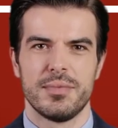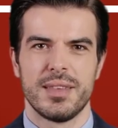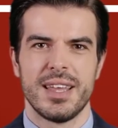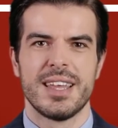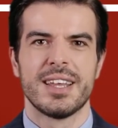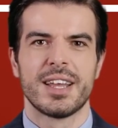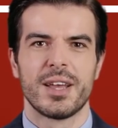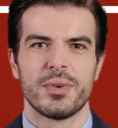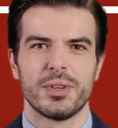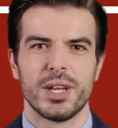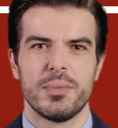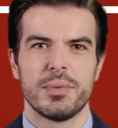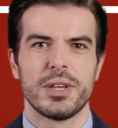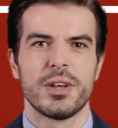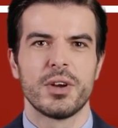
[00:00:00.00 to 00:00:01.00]
Income
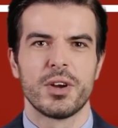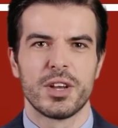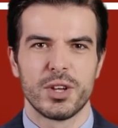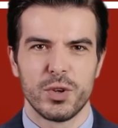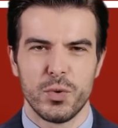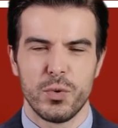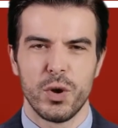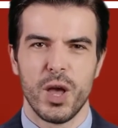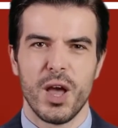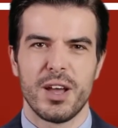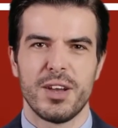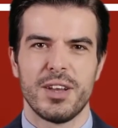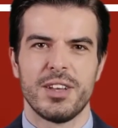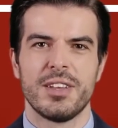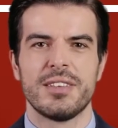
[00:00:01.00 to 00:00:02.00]
can be earned or
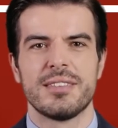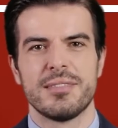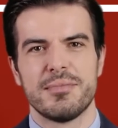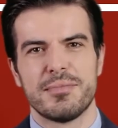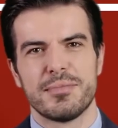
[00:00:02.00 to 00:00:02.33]
unearned.